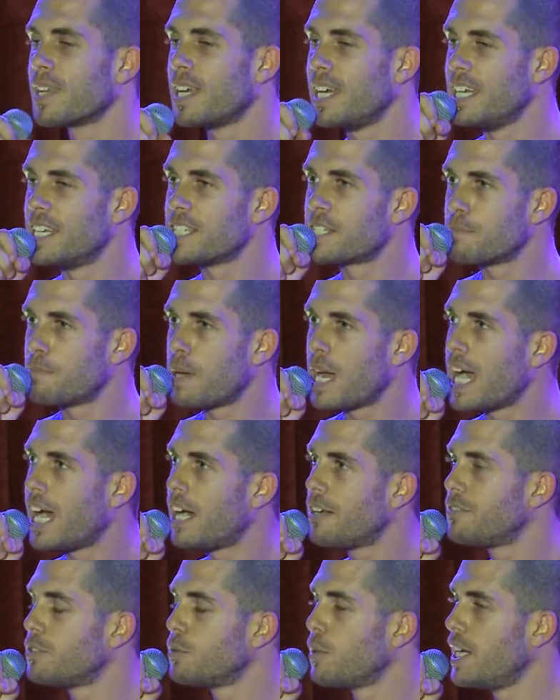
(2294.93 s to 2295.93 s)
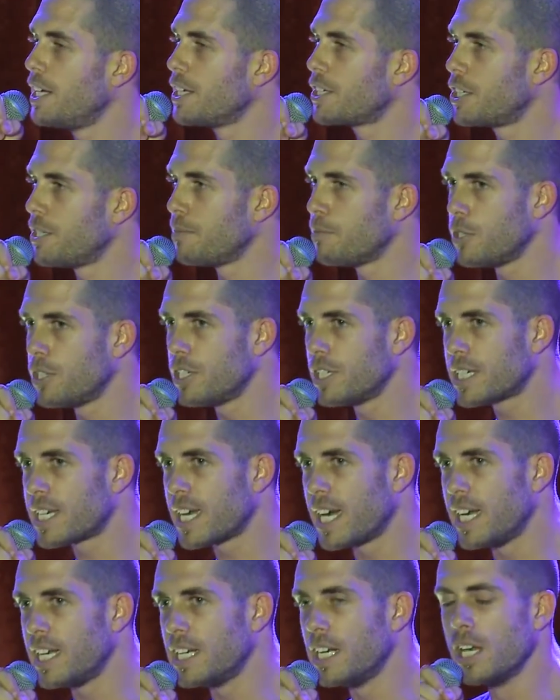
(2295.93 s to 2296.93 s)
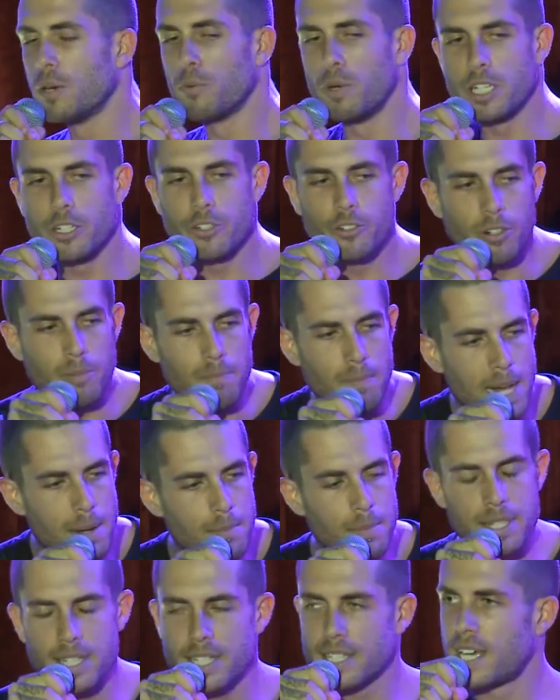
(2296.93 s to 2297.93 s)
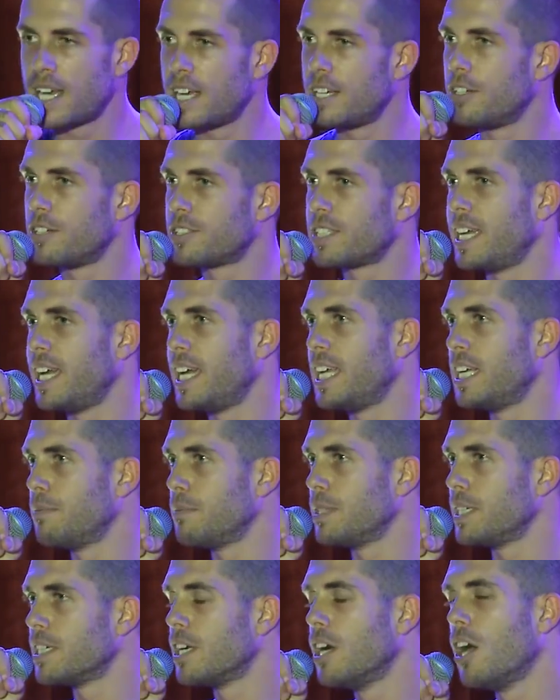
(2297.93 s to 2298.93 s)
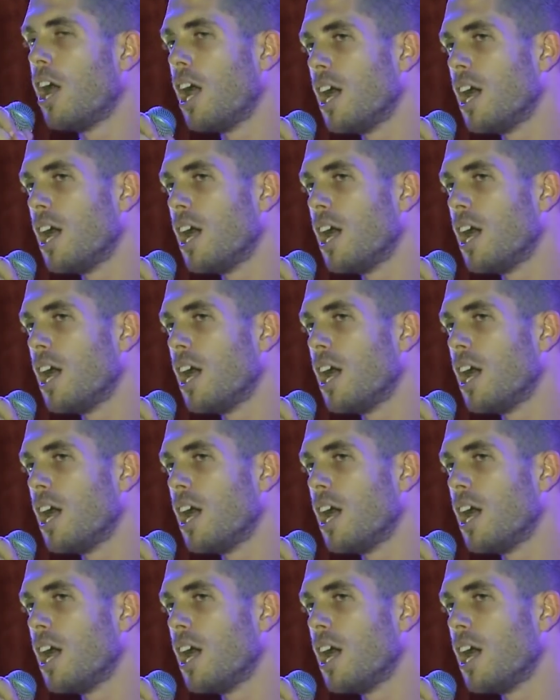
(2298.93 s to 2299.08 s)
It is a powerful way to communicate when you remember that they are not the enemy.